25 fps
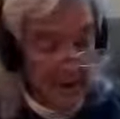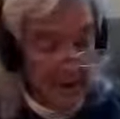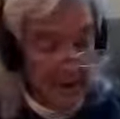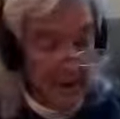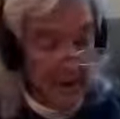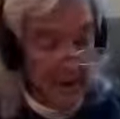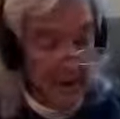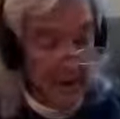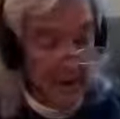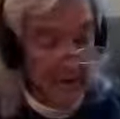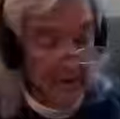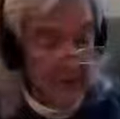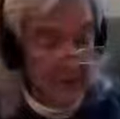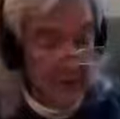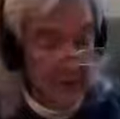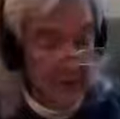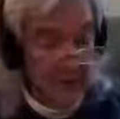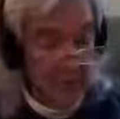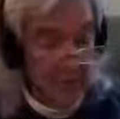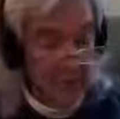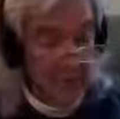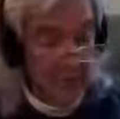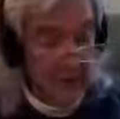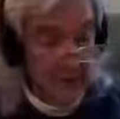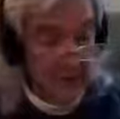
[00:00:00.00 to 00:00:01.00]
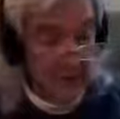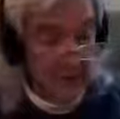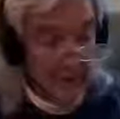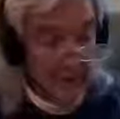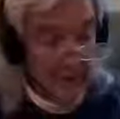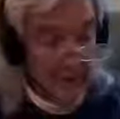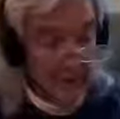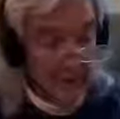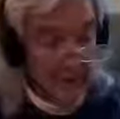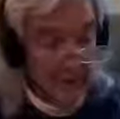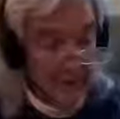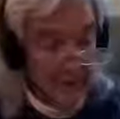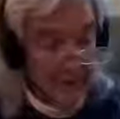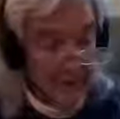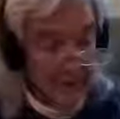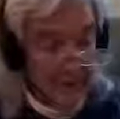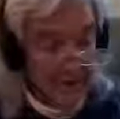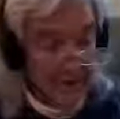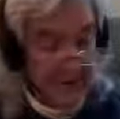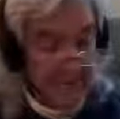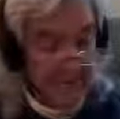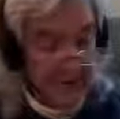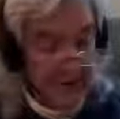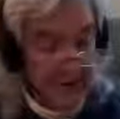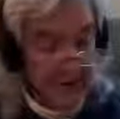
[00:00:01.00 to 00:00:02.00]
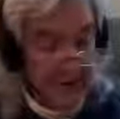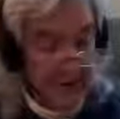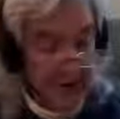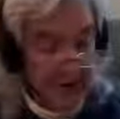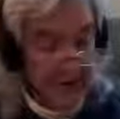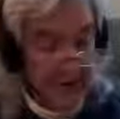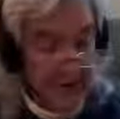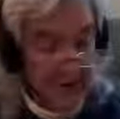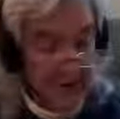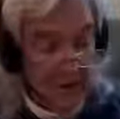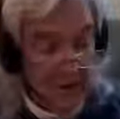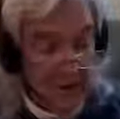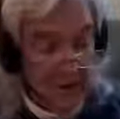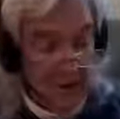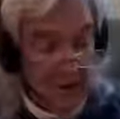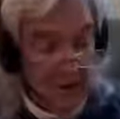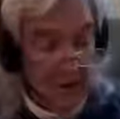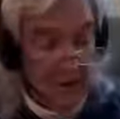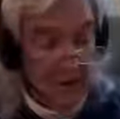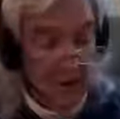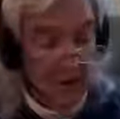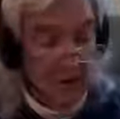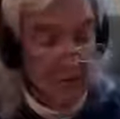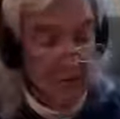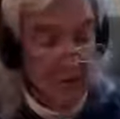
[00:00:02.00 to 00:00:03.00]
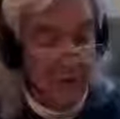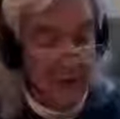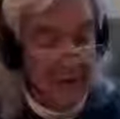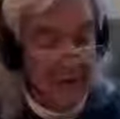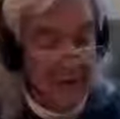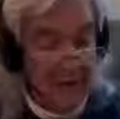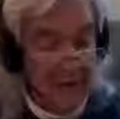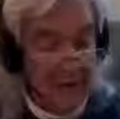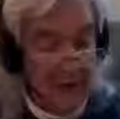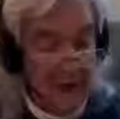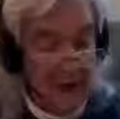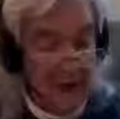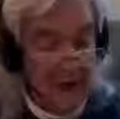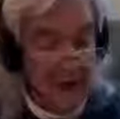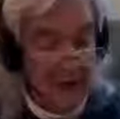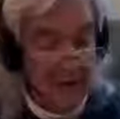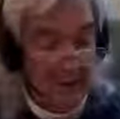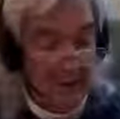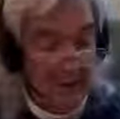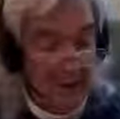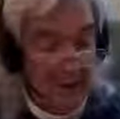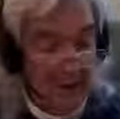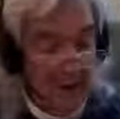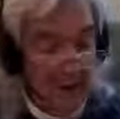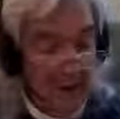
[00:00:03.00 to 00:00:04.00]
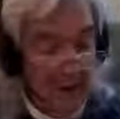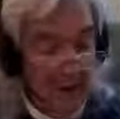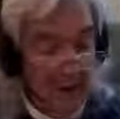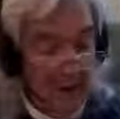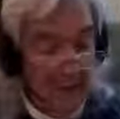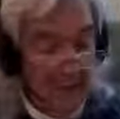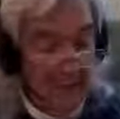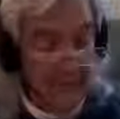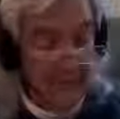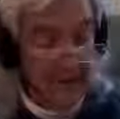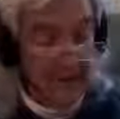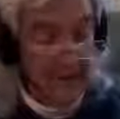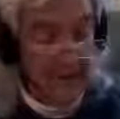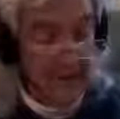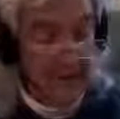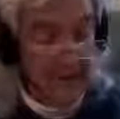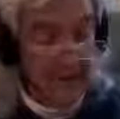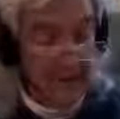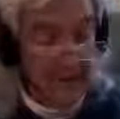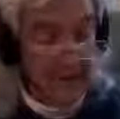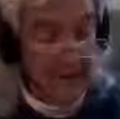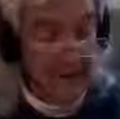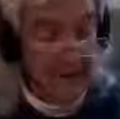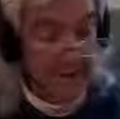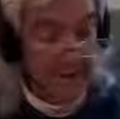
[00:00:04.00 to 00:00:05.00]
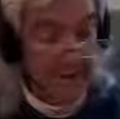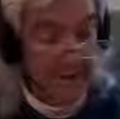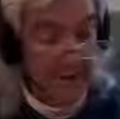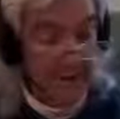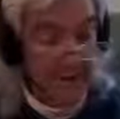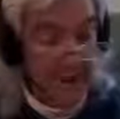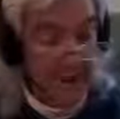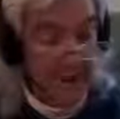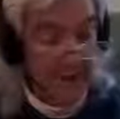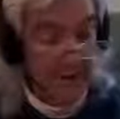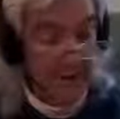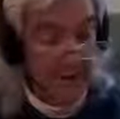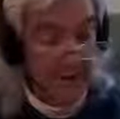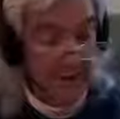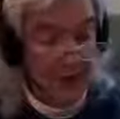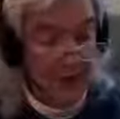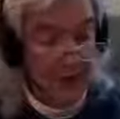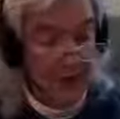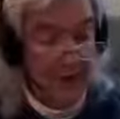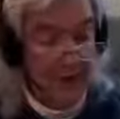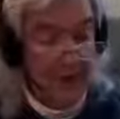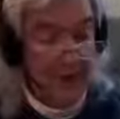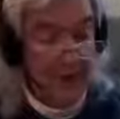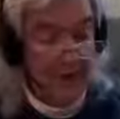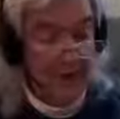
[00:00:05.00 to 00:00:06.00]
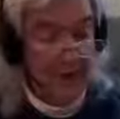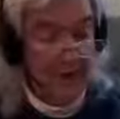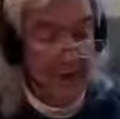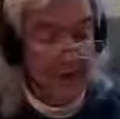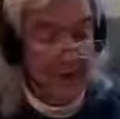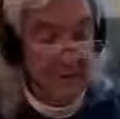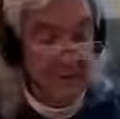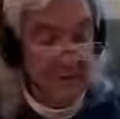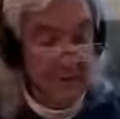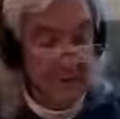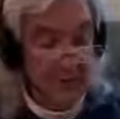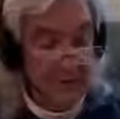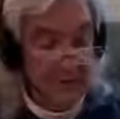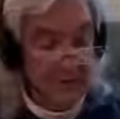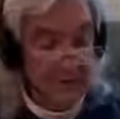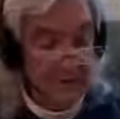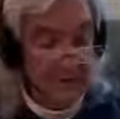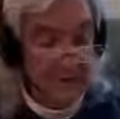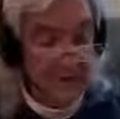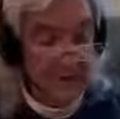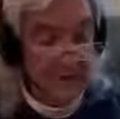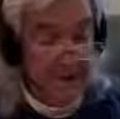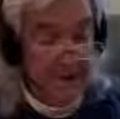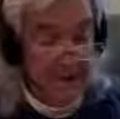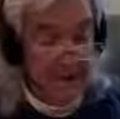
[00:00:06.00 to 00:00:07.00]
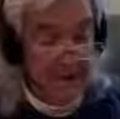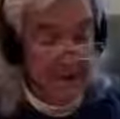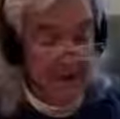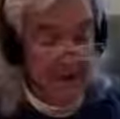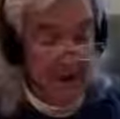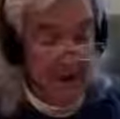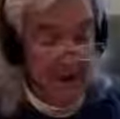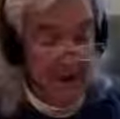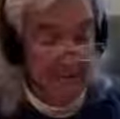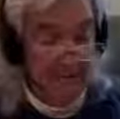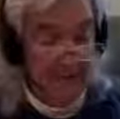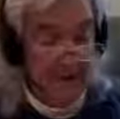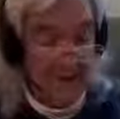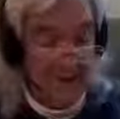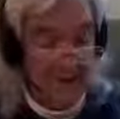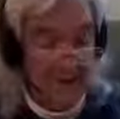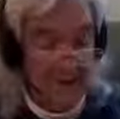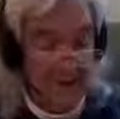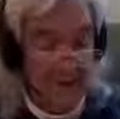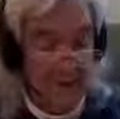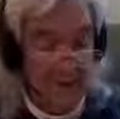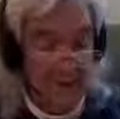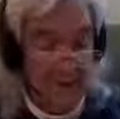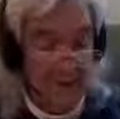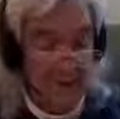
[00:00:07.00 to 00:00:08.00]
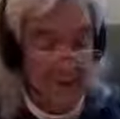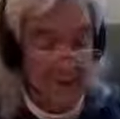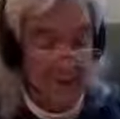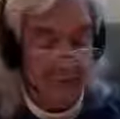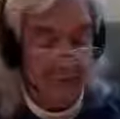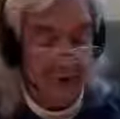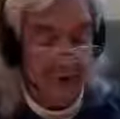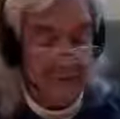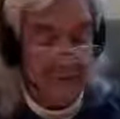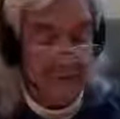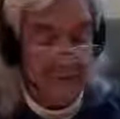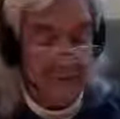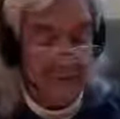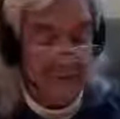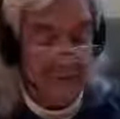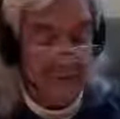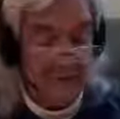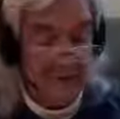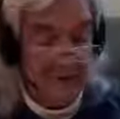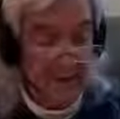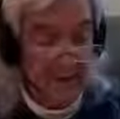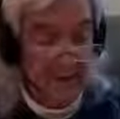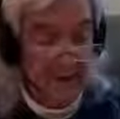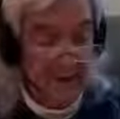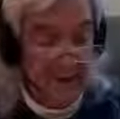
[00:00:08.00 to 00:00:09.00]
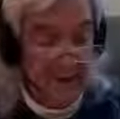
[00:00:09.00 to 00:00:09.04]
I can't cope, which is a rejection and outright denial of any existing energy that the person does have to deal with the crisis.